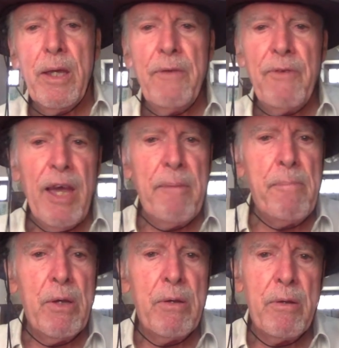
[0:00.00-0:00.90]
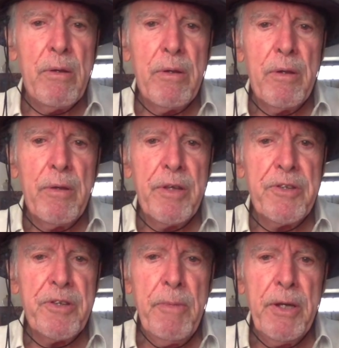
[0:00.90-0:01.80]
If M,
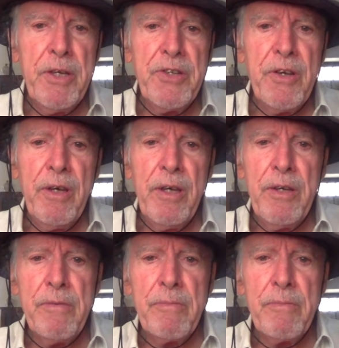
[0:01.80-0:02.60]
that's the money side,